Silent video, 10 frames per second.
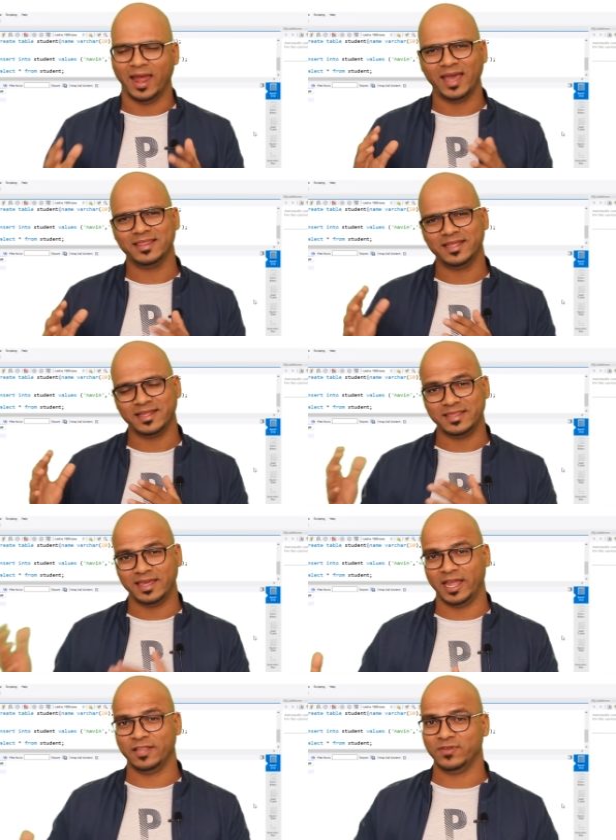and then at
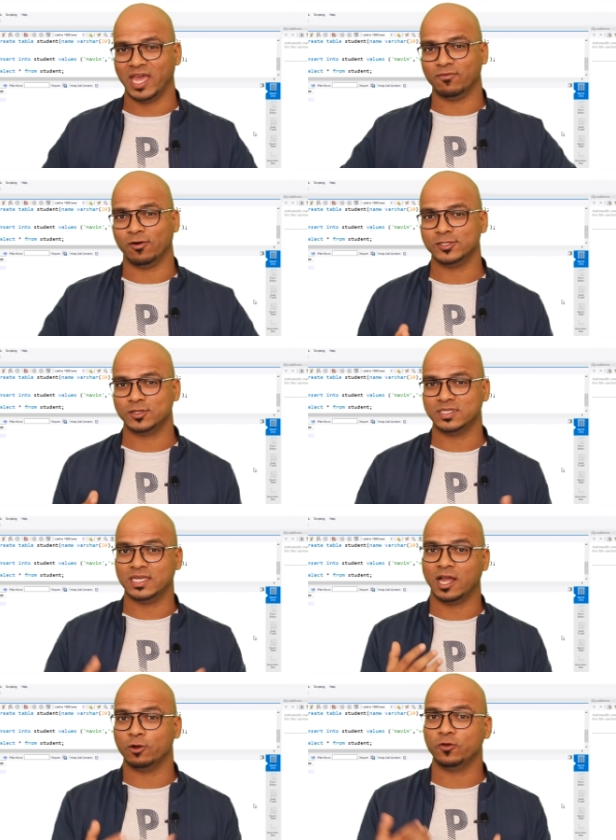the end, we have also
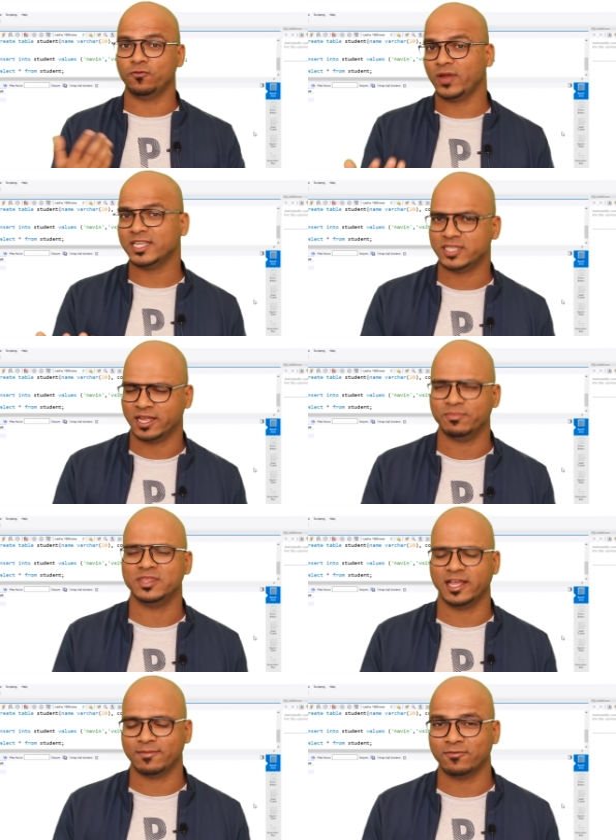seen how to fetch them,
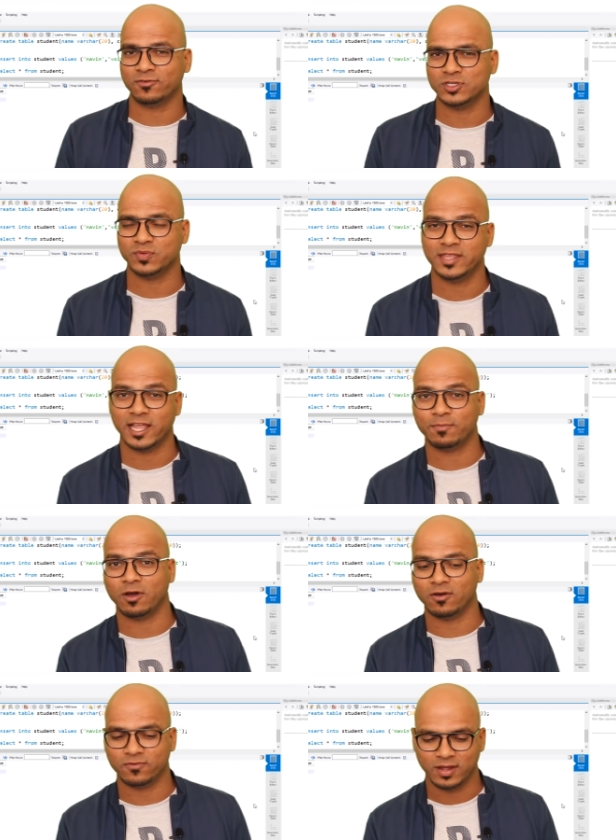of course, with the help
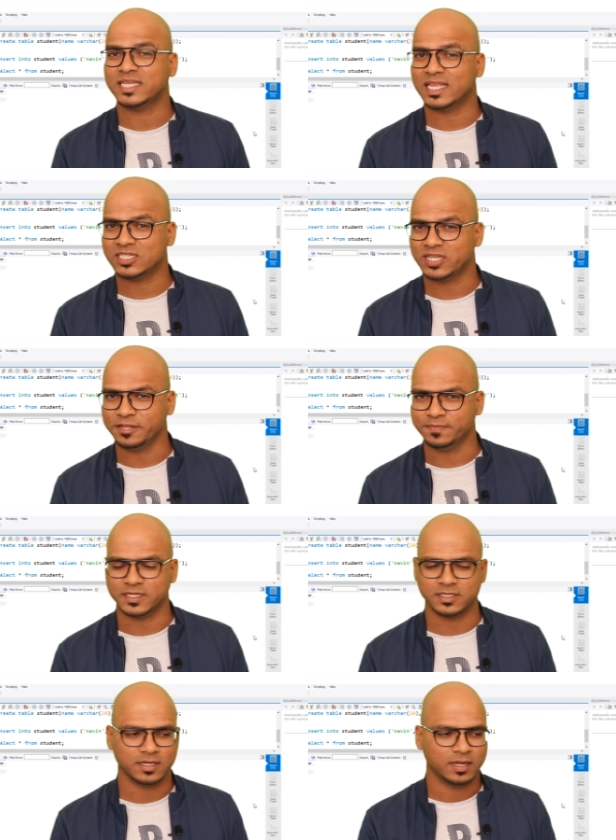of select
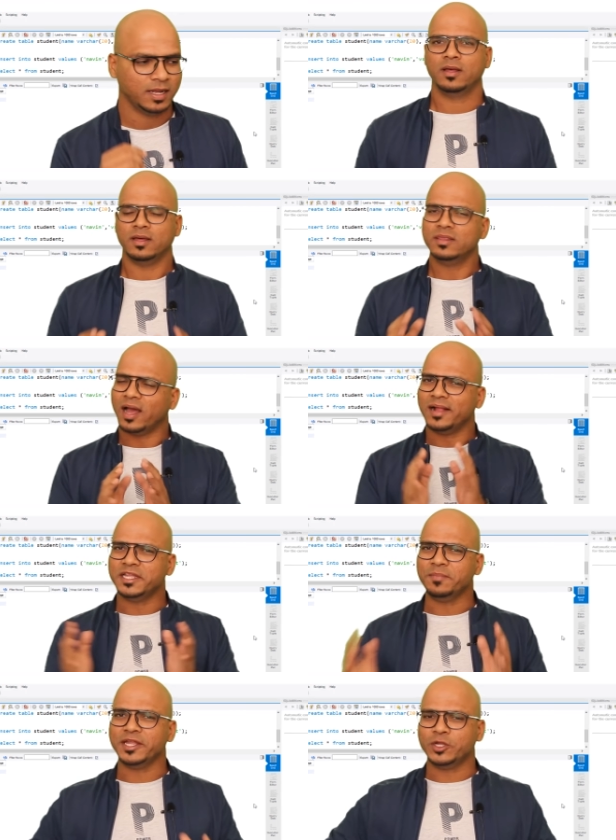statement. The
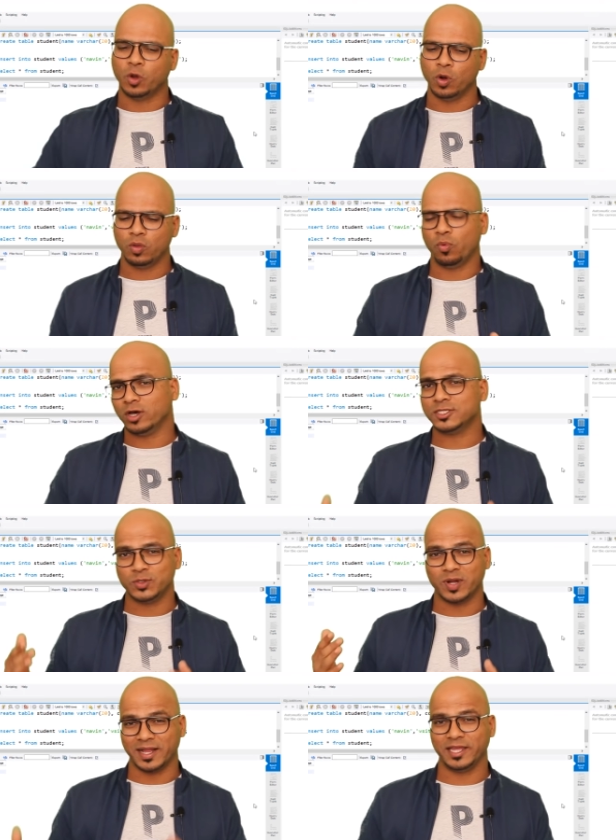ultimate goal was
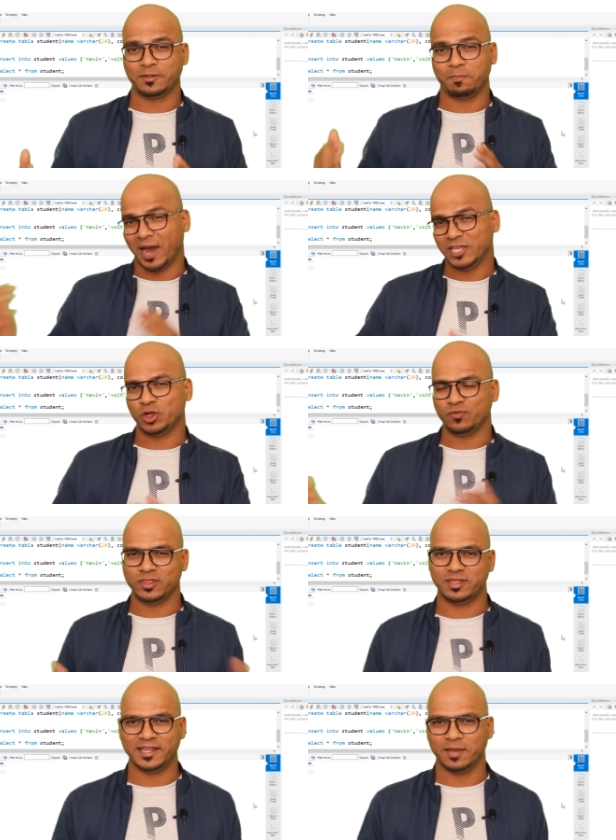to connect Python
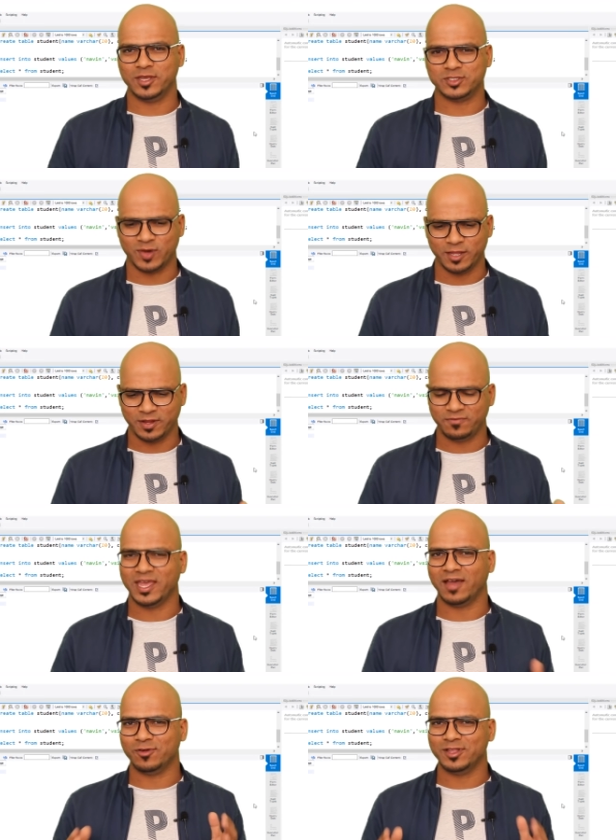with database, right? But we
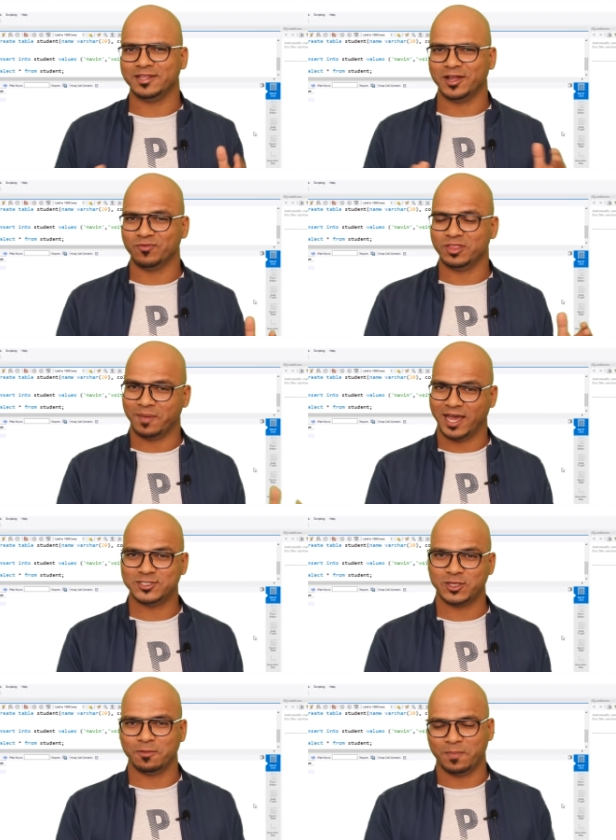have only done with
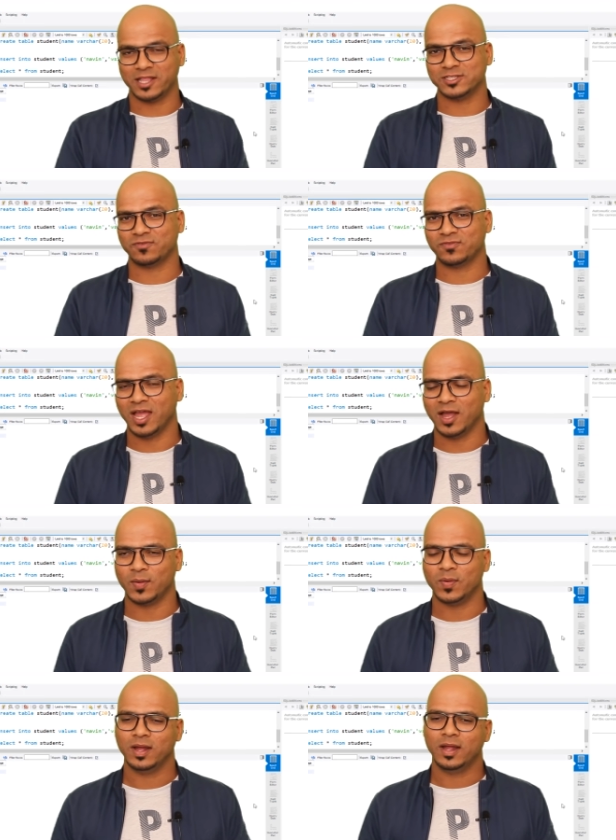MySQL as of now.